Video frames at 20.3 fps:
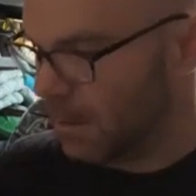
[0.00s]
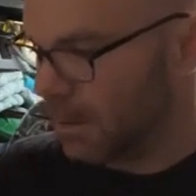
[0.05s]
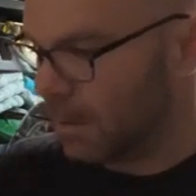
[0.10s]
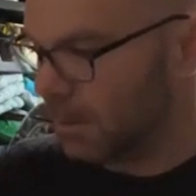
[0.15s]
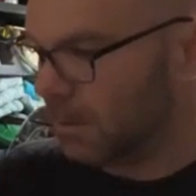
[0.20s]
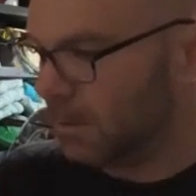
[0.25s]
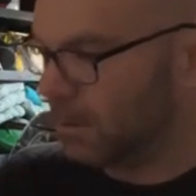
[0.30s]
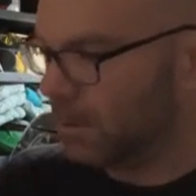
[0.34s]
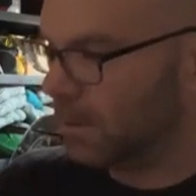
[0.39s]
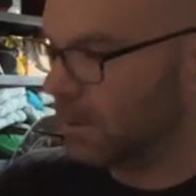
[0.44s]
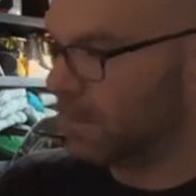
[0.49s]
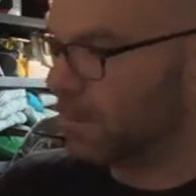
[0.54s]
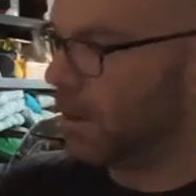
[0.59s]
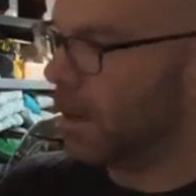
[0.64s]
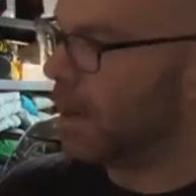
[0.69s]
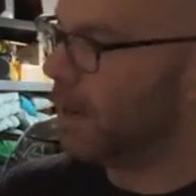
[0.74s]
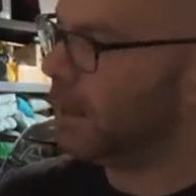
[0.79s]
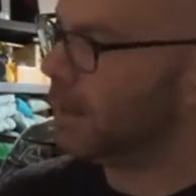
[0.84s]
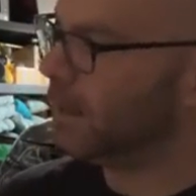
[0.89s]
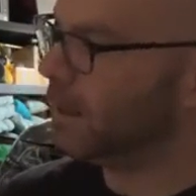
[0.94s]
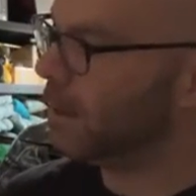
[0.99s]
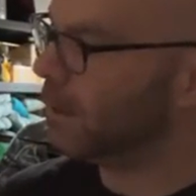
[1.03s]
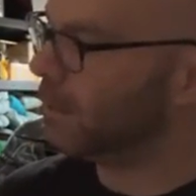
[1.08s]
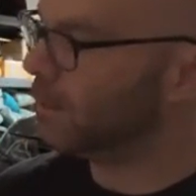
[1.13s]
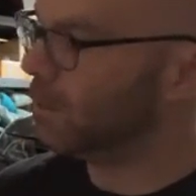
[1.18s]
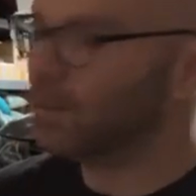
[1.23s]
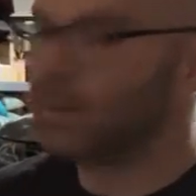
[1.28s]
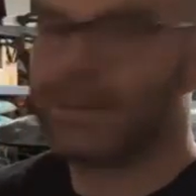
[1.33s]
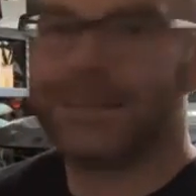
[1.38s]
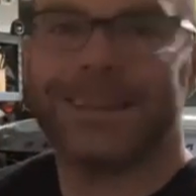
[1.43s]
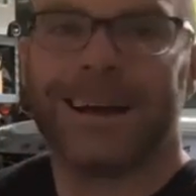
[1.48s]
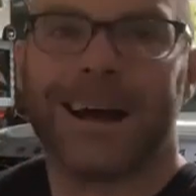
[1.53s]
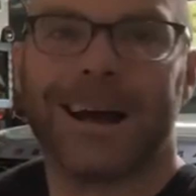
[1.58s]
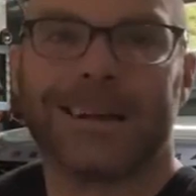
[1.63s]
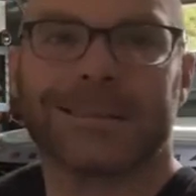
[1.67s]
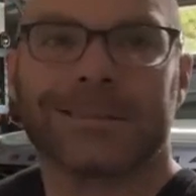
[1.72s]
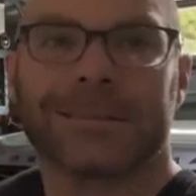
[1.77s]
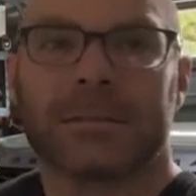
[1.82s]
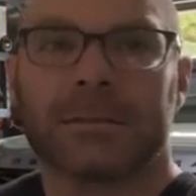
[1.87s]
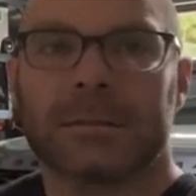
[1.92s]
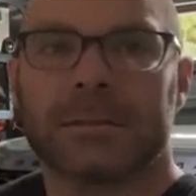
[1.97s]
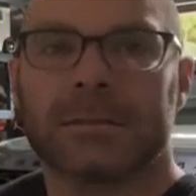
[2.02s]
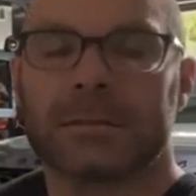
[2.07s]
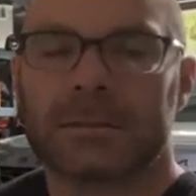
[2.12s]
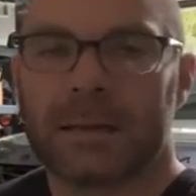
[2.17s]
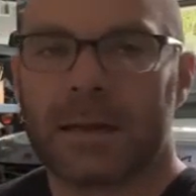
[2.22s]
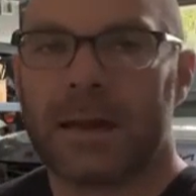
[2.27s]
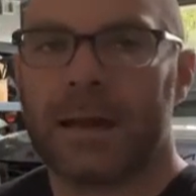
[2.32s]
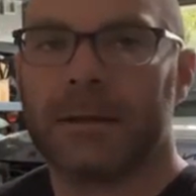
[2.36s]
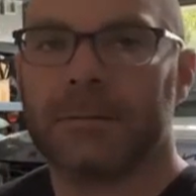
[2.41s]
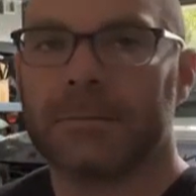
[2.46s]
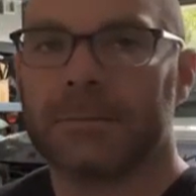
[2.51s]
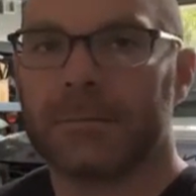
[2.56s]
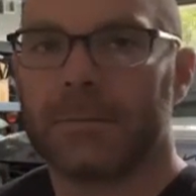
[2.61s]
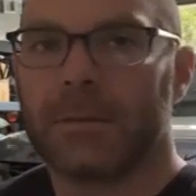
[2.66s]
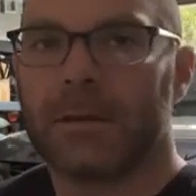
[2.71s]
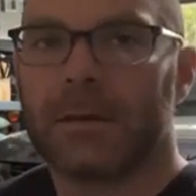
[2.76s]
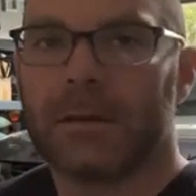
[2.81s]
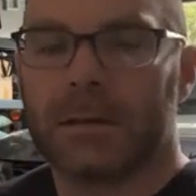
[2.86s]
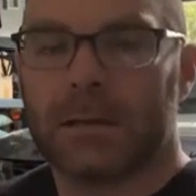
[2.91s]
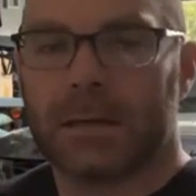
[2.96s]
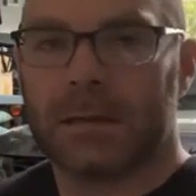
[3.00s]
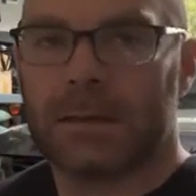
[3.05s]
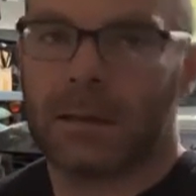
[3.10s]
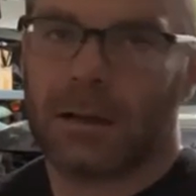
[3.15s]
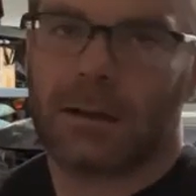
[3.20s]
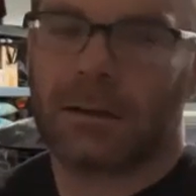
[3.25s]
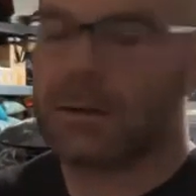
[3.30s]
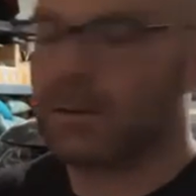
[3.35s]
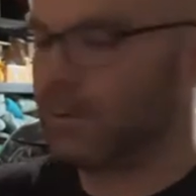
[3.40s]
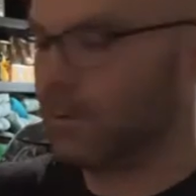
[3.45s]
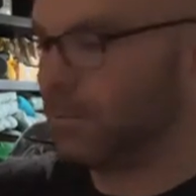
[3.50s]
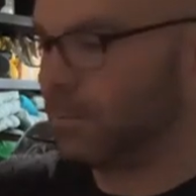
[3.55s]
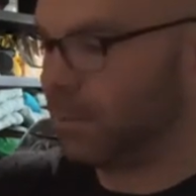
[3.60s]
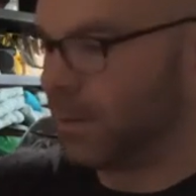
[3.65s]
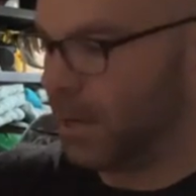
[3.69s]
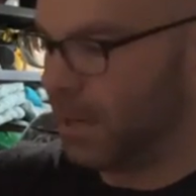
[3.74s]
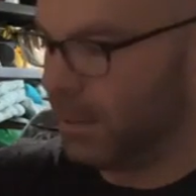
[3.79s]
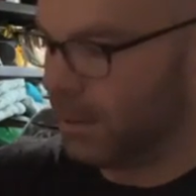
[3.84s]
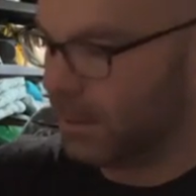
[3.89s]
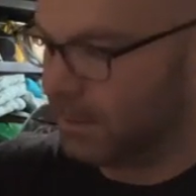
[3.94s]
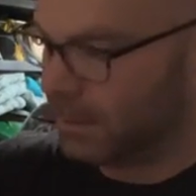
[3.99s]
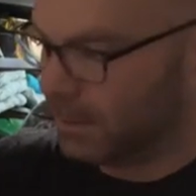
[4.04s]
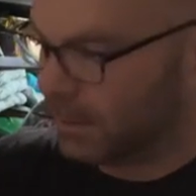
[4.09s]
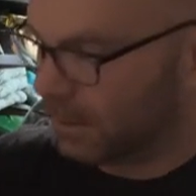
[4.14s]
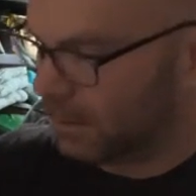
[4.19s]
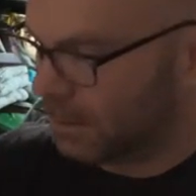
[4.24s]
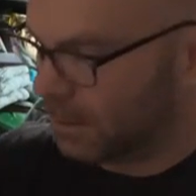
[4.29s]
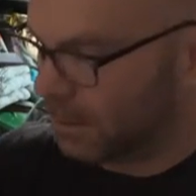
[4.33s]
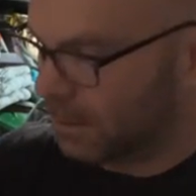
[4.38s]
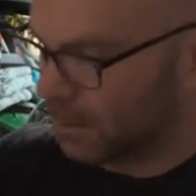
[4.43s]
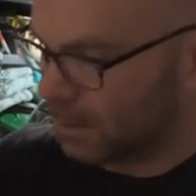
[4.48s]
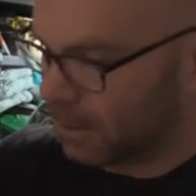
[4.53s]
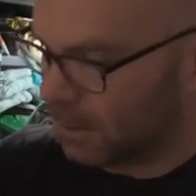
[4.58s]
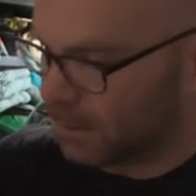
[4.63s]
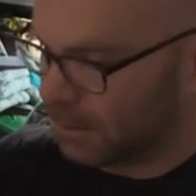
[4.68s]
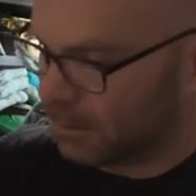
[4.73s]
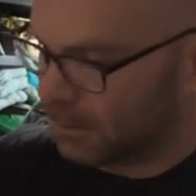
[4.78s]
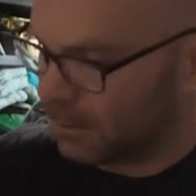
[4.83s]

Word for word: I'll do this body and I'll do the dots on this guy. And then I'll go probably kill it.